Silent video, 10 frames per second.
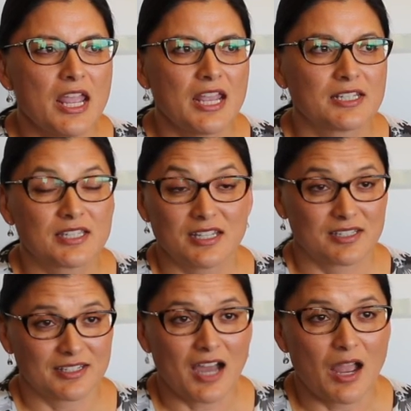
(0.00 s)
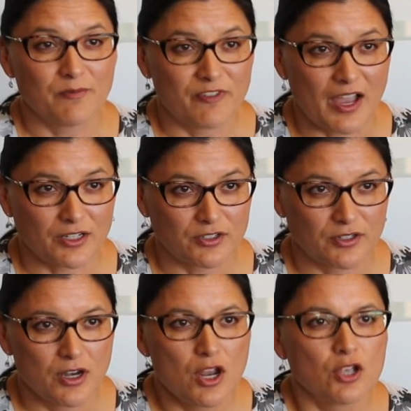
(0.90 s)
is a time factor.
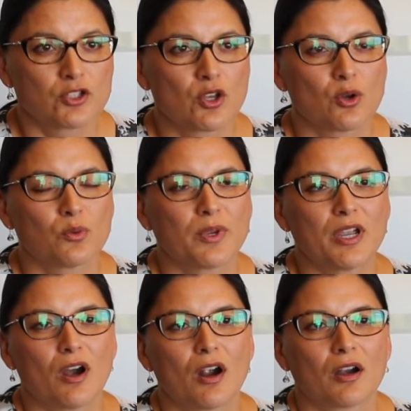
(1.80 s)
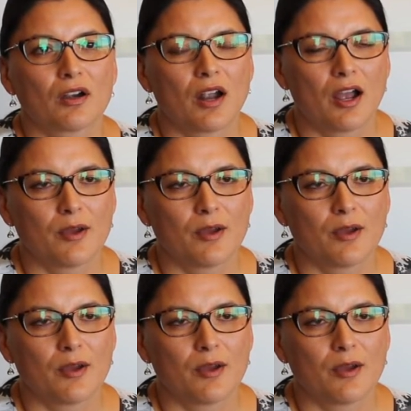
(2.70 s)
So we are